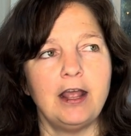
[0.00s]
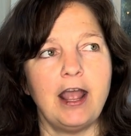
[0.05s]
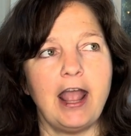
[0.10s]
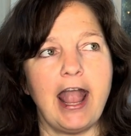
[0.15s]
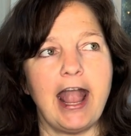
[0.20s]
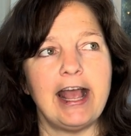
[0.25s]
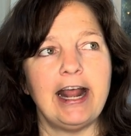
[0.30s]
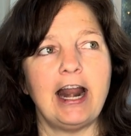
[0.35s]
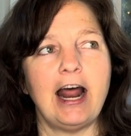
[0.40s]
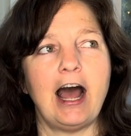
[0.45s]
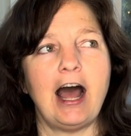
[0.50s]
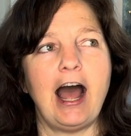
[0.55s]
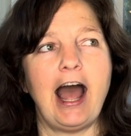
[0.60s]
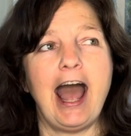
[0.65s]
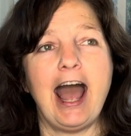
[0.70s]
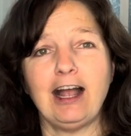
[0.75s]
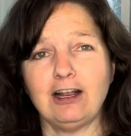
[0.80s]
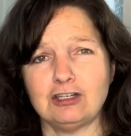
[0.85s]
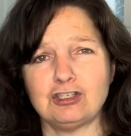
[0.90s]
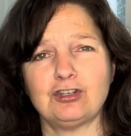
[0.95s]
And
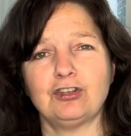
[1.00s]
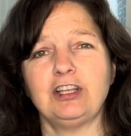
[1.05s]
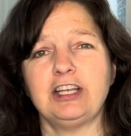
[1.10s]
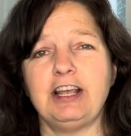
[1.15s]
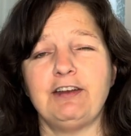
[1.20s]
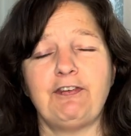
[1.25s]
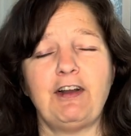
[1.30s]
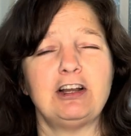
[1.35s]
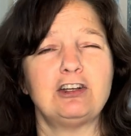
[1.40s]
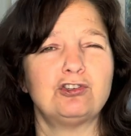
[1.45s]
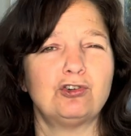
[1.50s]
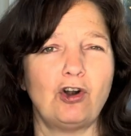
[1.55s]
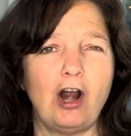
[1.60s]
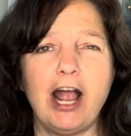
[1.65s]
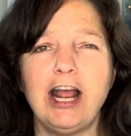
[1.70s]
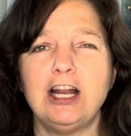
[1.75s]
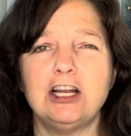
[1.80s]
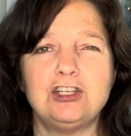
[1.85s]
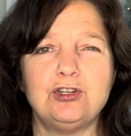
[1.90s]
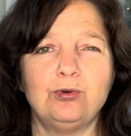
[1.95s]
actually, if I
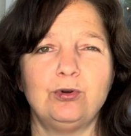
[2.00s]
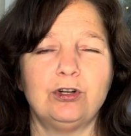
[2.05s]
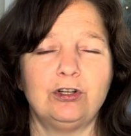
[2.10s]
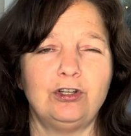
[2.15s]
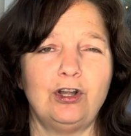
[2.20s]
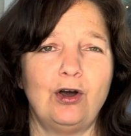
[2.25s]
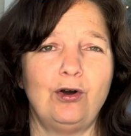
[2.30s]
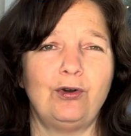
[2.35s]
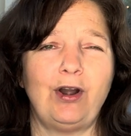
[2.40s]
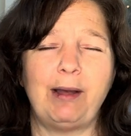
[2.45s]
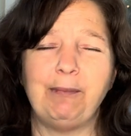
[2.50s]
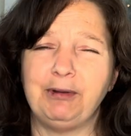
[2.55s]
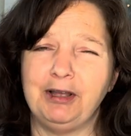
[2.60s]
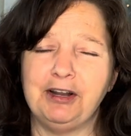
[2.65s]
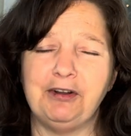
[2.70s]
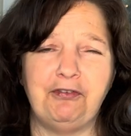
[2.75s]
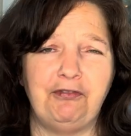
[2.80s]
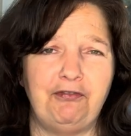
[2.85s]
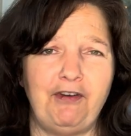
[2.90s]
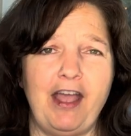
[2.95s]
try to do it alone, I'm going
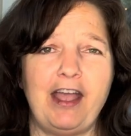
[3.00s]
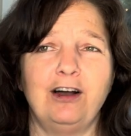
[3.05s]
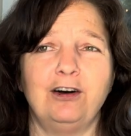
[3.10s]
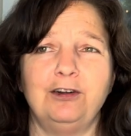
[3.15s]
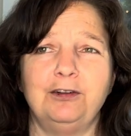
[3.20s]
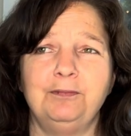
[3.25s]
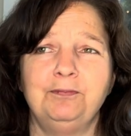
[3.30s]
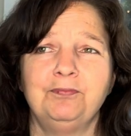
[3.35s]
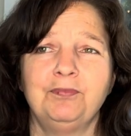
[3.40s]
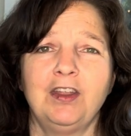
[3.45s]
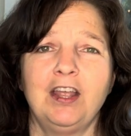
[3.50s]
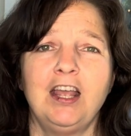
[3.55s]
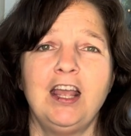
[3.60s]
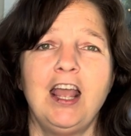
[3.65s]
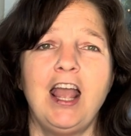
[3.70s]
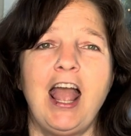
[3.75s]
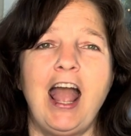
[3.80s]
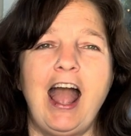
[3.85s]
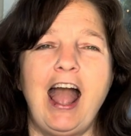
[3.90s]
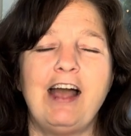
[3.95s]
to fail.
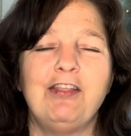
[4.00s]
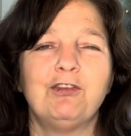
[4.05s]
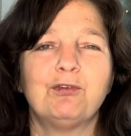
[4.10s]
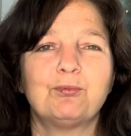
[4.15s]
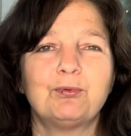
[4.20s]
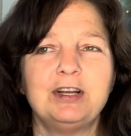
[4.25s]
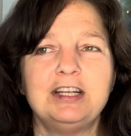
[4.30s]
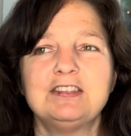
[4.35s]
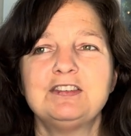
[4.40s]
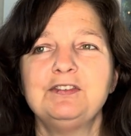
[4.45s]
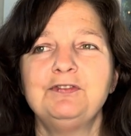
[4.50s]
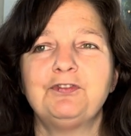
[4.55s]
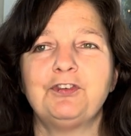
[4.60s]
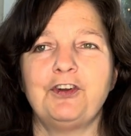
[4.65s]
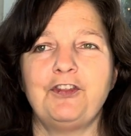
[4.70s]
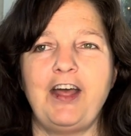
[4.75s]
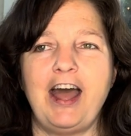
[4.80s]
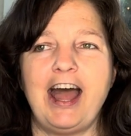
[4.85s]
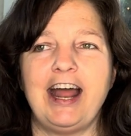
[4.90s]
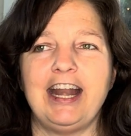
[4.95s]
And the reason
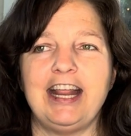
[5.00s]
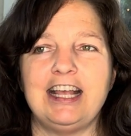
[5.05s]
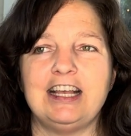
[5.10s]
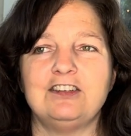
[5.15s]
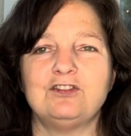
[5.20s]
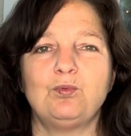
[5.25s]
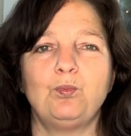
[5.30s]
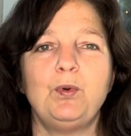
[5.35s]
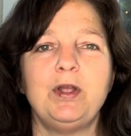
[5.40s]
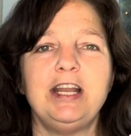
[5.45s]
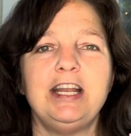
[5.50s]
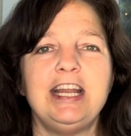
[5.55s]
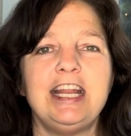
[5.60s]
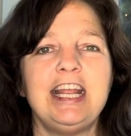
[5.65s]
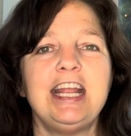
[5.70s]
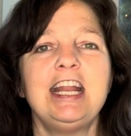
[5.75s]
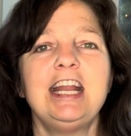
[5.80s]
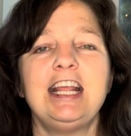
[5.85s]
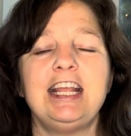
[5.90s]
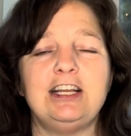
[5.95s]
for that is we
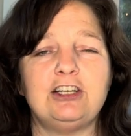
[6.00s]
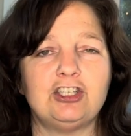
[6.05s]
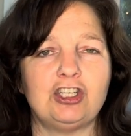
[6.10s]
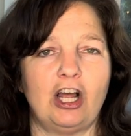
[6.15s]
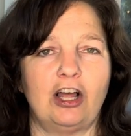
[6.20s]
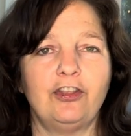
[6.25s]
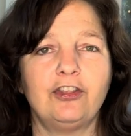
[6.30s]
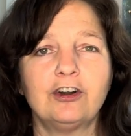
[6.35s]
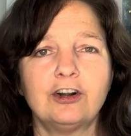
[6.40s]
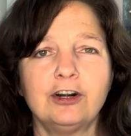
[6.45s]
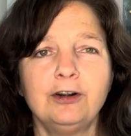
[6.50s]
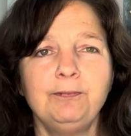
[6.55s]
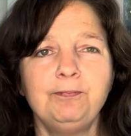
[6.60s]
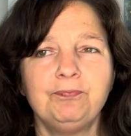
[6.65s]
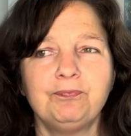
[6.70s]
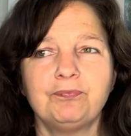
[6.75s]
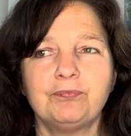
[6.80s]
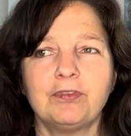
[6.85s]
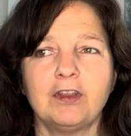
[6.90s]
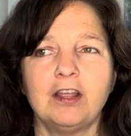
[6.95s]
need each
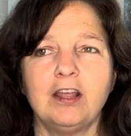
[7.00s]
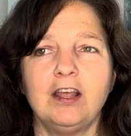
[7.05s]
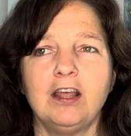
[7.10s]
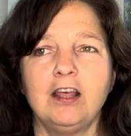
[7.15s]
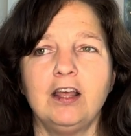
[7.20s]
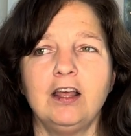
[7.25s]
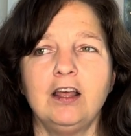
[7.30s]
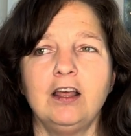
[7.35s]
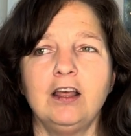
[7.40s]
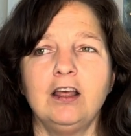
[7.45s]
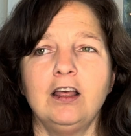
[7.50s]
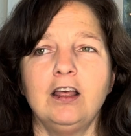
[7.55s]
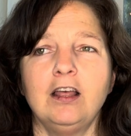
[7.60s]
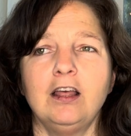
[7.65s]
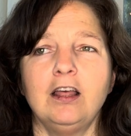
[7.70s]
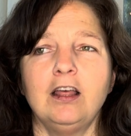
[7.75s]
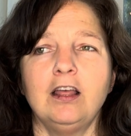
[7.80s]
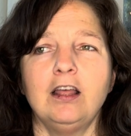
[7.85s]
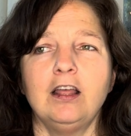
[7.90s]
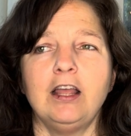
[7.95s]
other
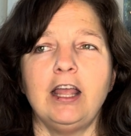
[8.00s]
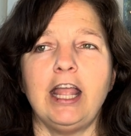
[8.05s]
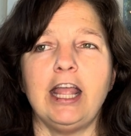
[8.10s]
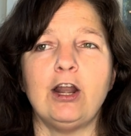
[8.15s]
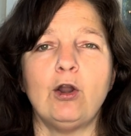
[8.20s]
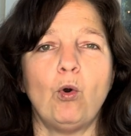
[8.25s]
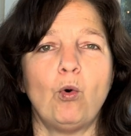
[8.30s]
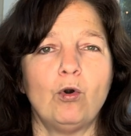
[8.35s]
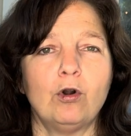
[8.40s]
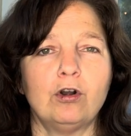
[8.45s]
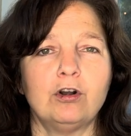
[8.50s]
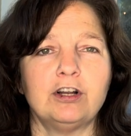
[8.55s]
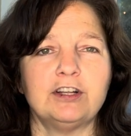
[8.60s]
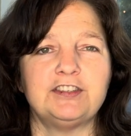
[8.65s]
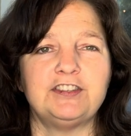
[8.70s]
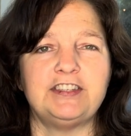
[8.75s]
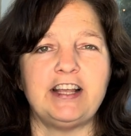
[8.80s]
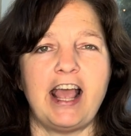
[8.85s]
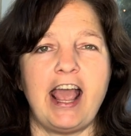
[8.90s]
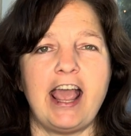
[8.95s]
in order to
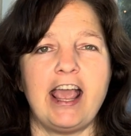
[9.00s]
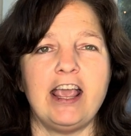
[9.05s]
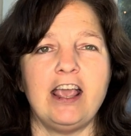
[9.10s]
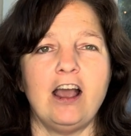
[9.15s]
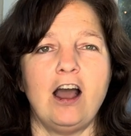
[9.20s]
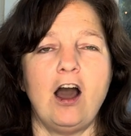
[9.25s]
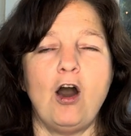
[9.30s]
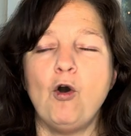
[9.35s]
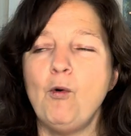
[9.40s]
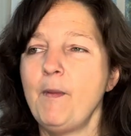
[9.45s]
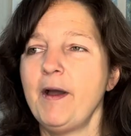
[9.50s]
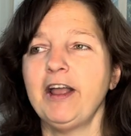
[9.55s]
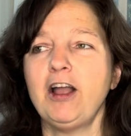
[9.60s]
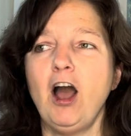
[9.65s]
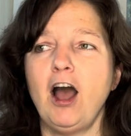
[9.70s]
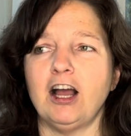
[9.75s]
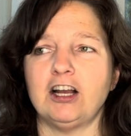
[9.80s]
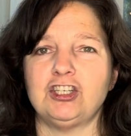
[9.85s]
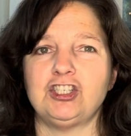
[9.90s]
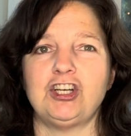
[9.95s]
say, oh my
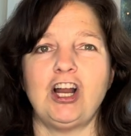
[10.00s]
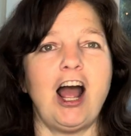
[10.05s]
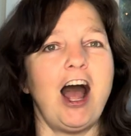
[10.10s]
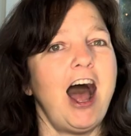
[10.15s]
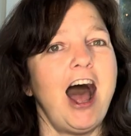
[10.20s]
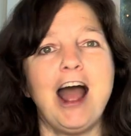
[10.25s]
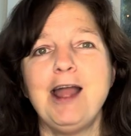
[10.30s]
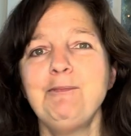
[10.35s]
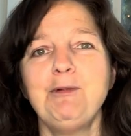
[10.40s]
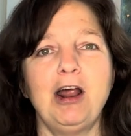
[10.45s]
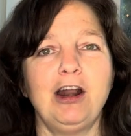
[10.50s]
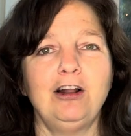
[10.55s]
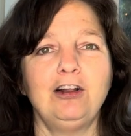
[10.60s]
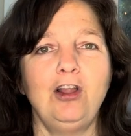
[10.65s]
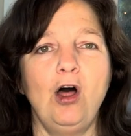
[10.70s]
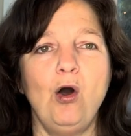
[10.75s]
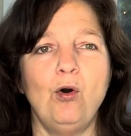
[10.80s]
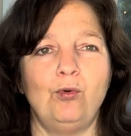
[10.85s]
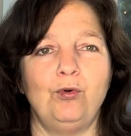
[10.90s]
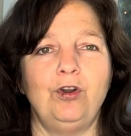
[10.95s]
gosh, I'm not
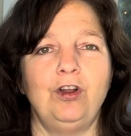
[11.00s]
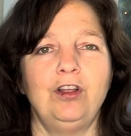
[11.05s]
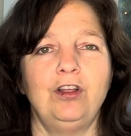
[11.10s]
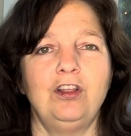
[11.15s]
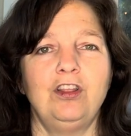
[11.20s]
alone.